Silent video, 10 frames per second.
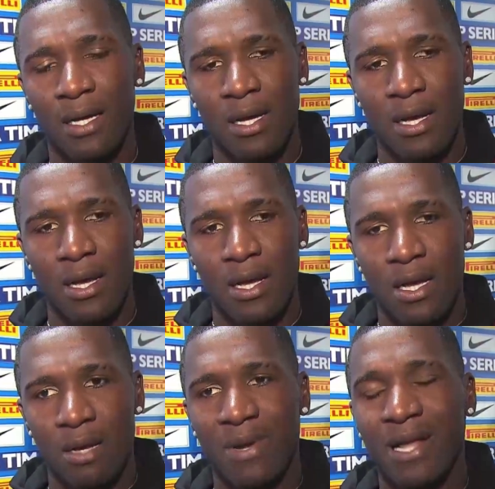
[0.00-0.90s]
in the
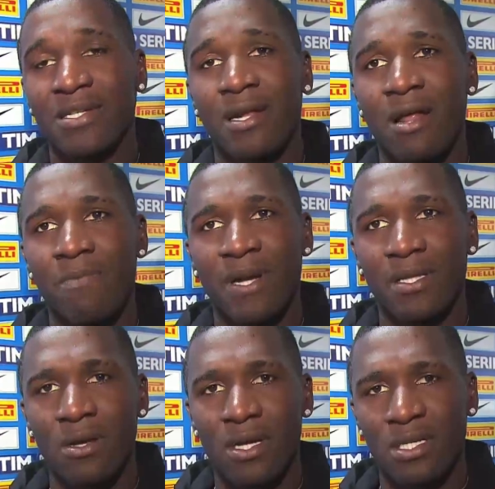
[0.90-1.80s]
first half to kill the
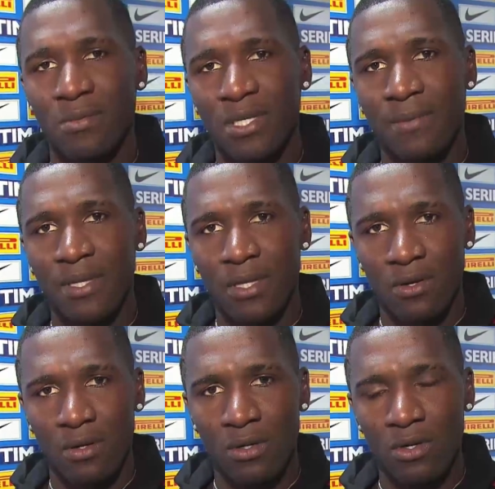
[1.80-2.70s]
match, but we missed
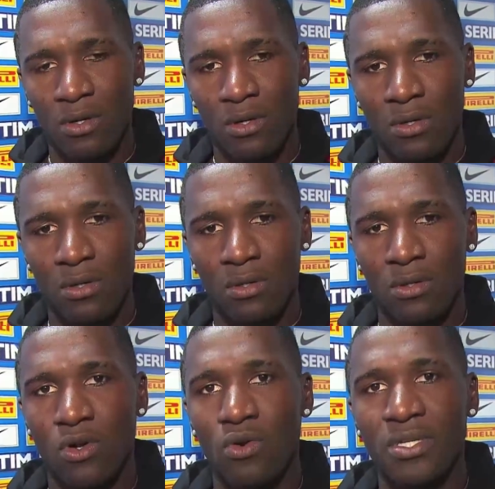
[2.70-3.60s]
them. And then in the
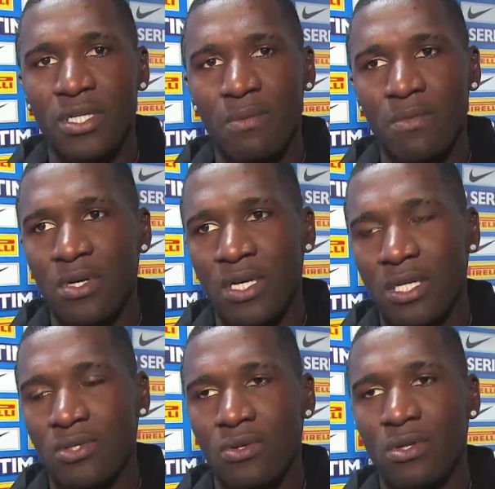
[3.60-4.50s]
second half, we
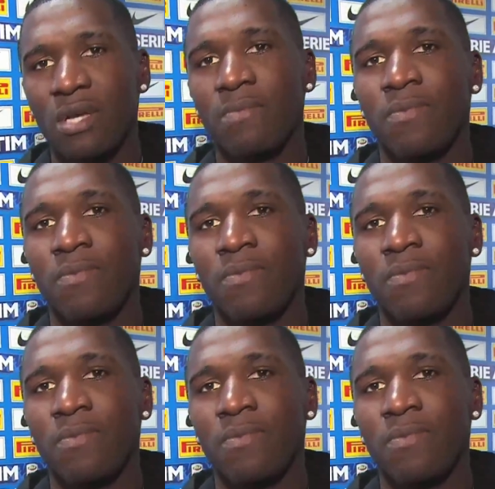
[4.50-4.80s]
lost rhythm.